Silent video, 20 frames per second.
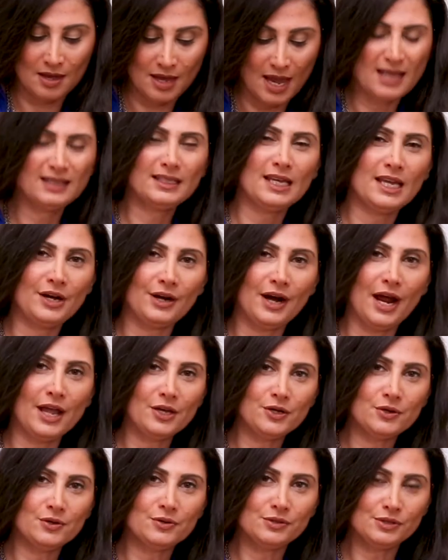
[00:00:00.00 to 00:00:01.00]
And here I
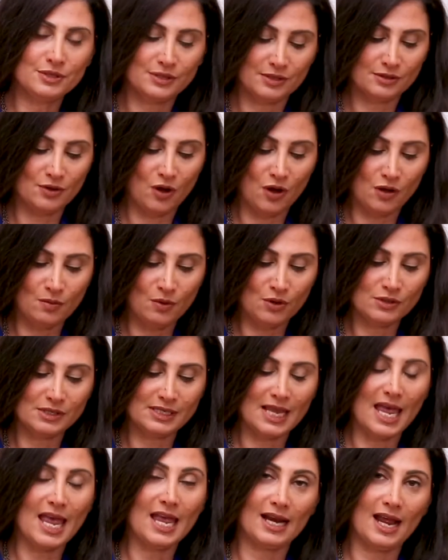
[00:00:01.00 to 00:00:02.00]
used
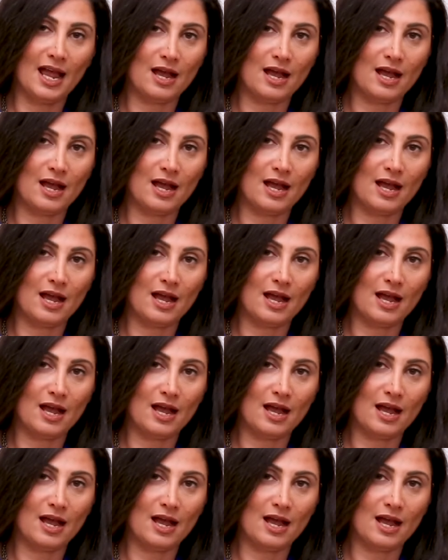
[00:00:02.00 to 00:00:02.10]
almost 8